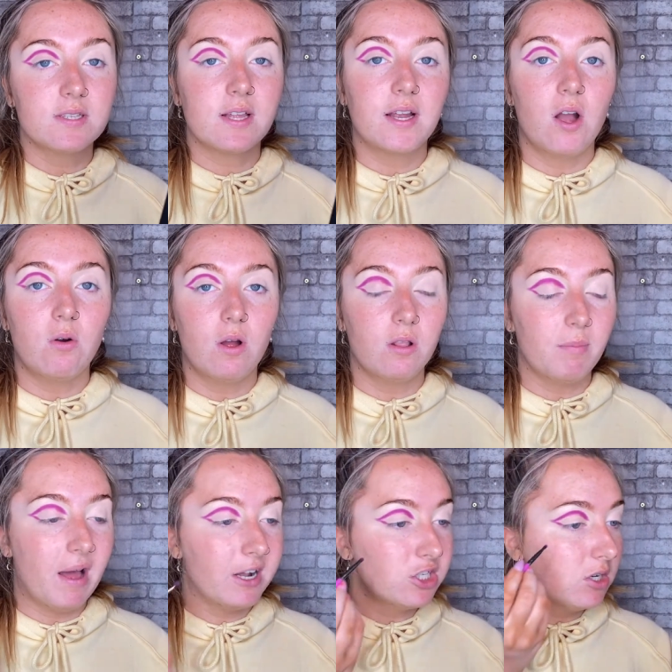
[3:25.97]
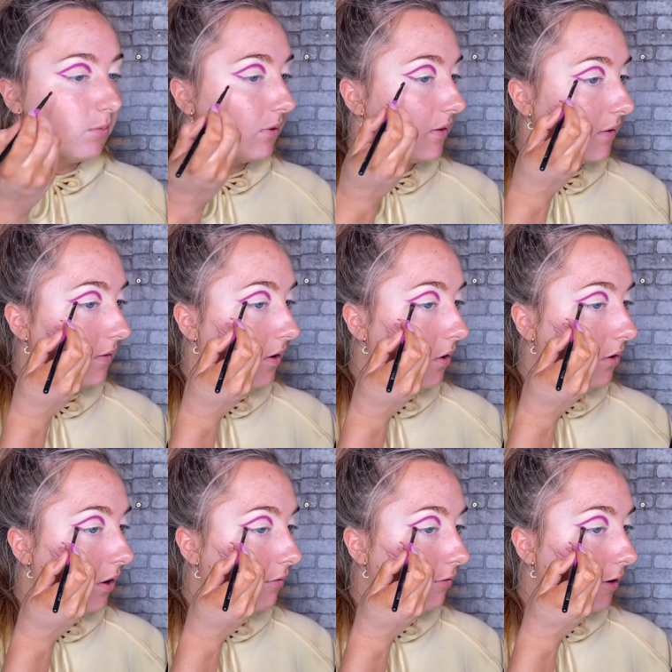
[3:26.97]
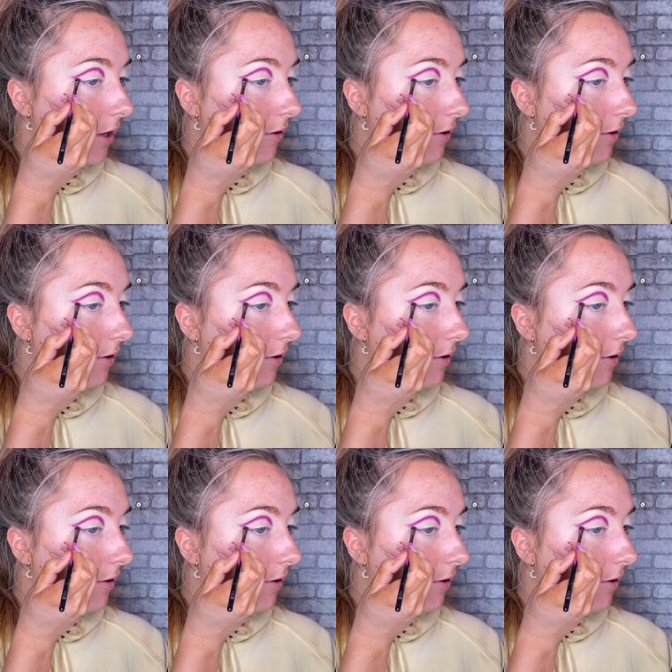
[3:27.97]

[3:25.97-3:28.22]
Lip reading: they go on patchy, but this is going on really,